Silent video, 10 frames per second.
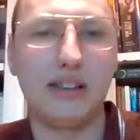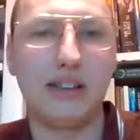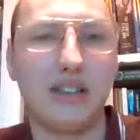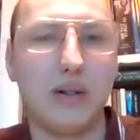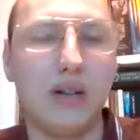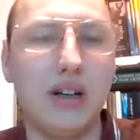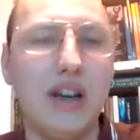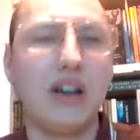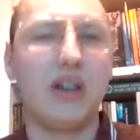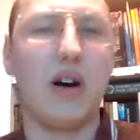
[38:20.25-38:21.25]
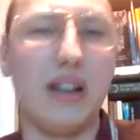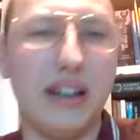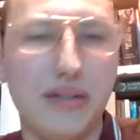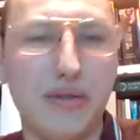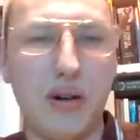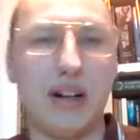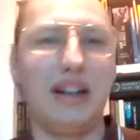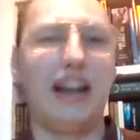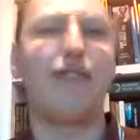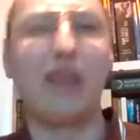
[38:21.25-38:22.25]
So calling for a
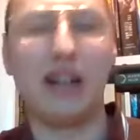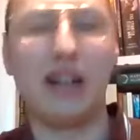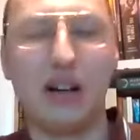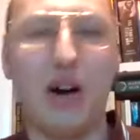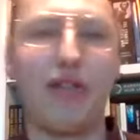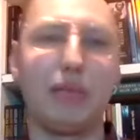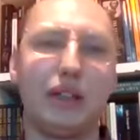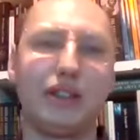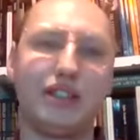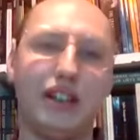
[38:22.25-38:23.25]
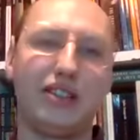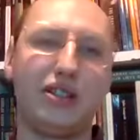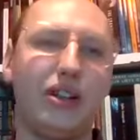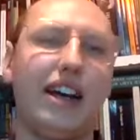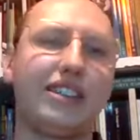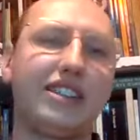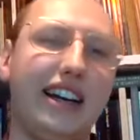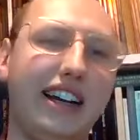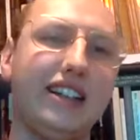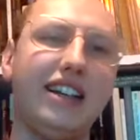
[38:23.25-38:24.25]
left-wing government to then
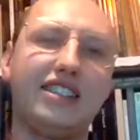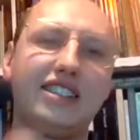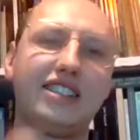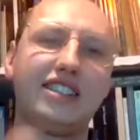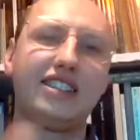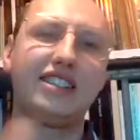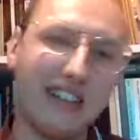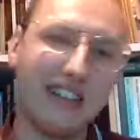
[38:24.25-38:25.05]
say, see,